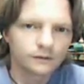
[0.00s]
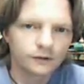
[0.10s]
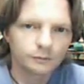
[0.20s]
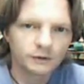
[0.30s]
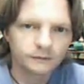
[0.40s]

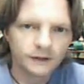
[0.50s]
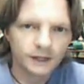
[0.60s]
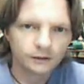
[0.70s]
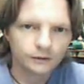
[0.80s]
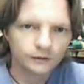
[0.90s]
So my
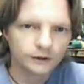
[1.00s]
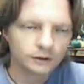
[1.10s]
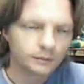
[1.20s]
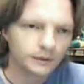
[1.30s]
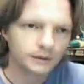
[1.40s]
final
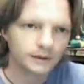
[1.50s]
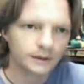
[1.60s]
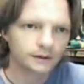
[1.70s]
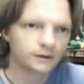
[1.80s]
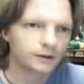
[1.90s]
tip,
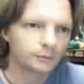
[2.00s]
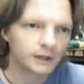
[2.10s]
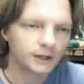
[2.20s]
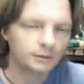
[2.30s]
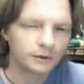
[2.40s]
and there are
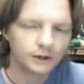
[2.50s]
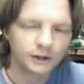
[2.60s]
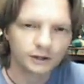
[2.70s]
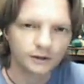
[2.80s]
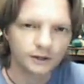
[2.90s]
plenty
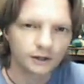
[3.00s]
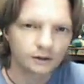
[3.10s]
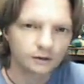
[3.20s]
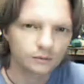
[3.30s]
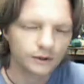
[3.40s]
more I could
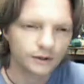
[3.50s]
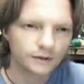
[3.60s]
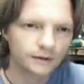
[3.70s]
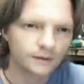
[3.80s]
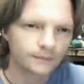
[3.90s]
go on
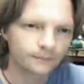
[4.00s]
with,